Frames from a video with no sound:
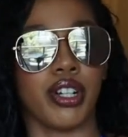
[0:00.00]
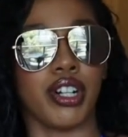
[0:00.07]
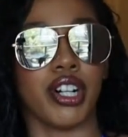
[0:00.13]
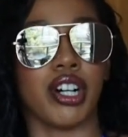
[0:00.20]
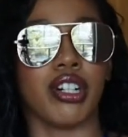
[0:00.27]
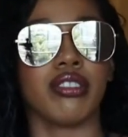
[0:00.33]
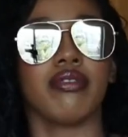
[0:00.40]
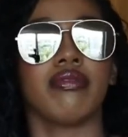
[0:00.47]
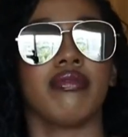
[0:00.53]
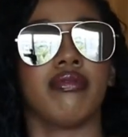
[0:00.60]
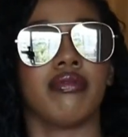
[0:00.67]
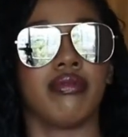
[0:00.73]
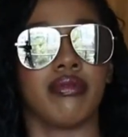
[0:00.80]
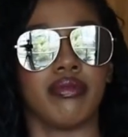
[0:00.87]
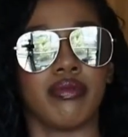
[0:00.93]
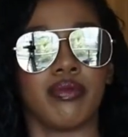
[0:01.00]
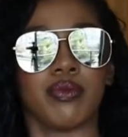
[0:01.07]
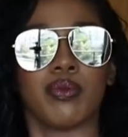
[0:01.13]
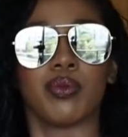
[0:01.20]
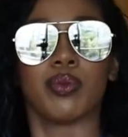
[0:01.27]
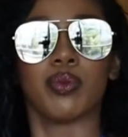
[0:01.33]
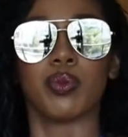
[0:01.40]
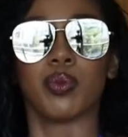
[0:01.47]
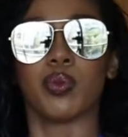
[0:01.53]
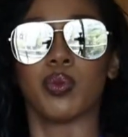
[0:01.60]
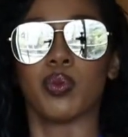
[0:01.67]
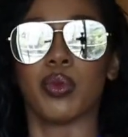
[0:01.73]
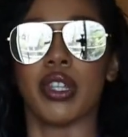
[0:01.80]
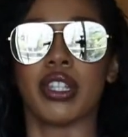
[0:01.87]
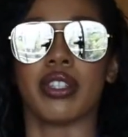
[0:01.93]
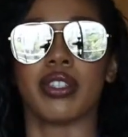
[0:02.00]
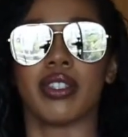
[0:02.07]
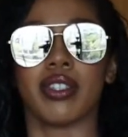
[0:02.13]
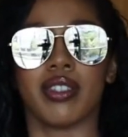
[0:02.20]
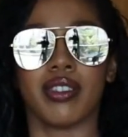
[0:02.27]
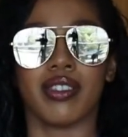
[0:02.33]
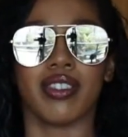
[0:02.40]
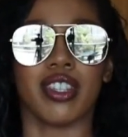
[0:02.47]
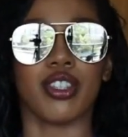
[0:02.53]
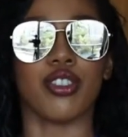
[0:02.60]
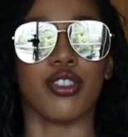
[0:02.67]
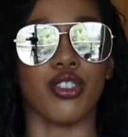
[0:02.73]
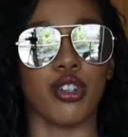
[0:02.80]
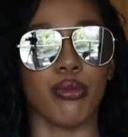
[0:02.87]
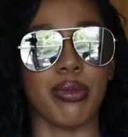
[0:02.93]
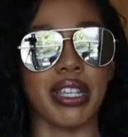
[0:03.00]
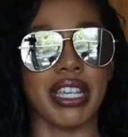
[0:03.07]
girl, this this is your